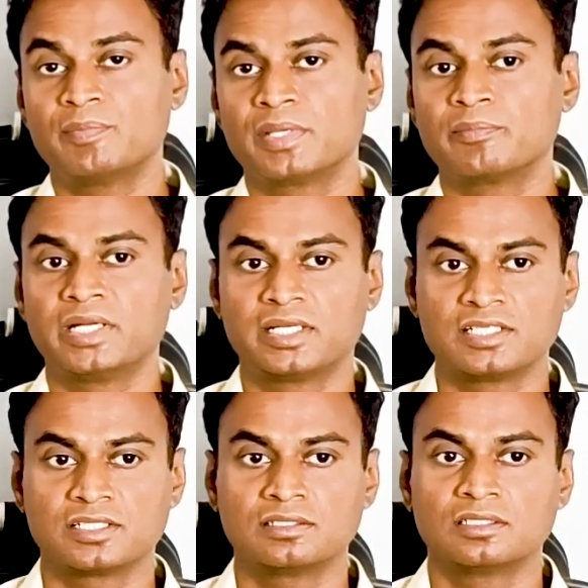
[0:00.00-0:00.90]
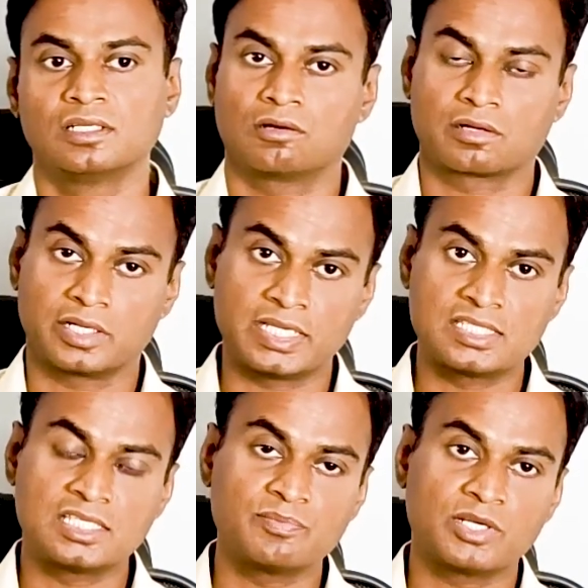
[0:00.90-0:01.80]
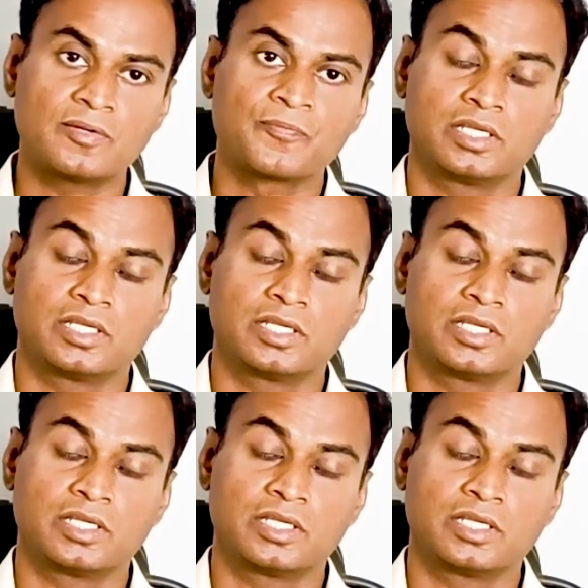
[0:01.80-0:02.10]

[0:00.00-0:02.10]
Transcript: pigmentation, or eczema.